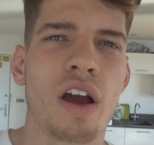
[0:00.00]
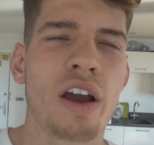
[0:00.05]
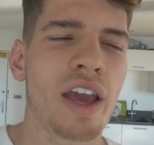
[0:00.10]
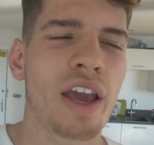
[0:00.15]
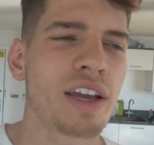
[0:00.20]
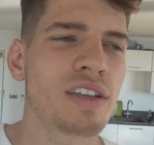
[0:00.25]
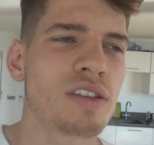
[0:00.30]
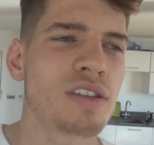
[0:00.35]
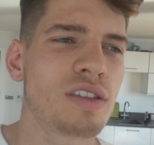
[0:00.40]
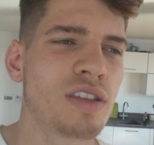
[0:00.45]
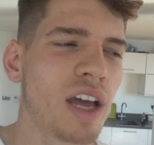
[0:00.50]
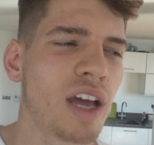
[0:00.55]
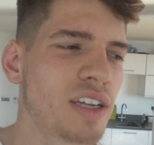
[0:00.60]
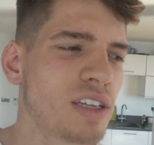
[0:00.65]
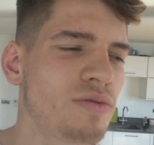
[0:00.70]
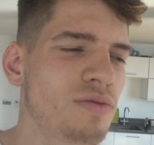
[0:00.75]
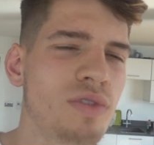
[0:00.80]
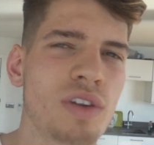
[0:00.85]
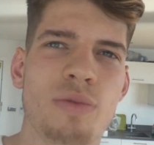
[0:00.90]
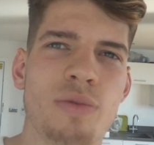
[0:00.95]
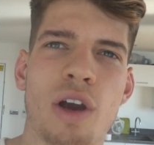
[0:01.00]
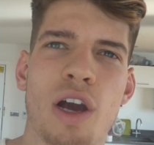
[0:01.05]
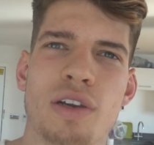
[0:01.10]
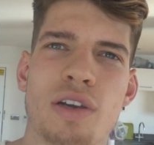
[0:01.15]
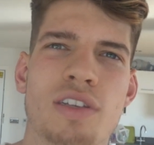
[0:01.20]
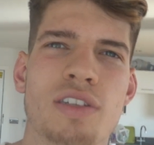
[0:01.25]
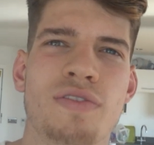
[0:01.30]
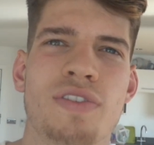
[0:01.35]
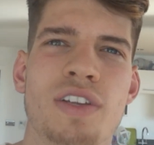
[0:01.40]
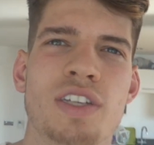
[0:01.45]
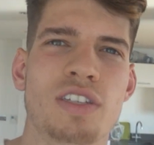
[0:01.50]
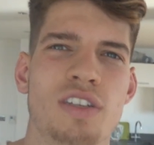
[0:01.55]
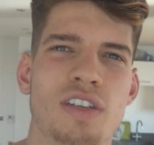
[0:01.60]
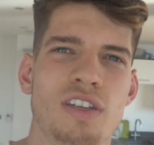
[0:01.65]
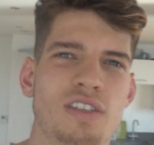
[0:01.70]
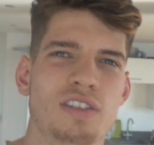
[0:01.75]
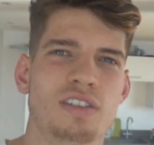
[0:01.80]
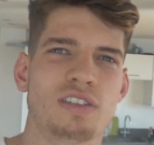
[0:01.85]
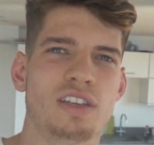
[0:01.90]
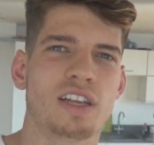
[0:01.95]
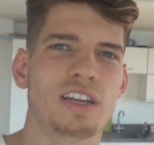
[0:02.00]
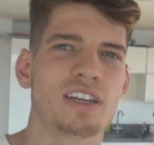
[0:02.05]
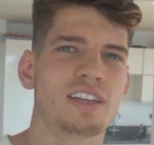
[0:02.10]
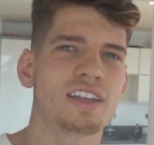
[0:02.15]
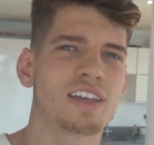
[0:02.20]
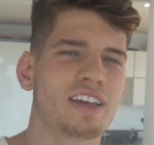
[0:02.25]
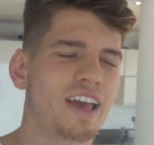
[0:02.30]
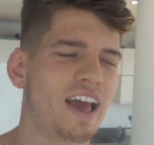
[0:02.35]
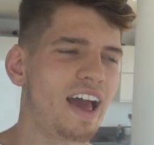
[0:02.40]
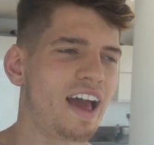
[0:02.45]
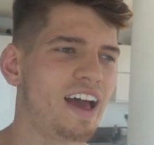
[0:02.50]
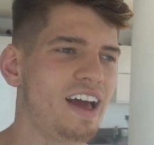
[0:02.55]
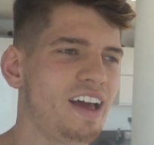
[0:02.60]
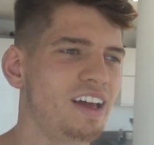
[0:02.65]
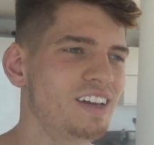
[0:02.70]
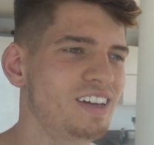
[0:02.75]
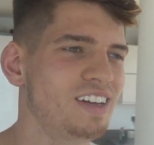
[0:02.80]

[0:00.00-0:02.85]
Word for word: Okay, so that didn't really work because Finch just didn't care.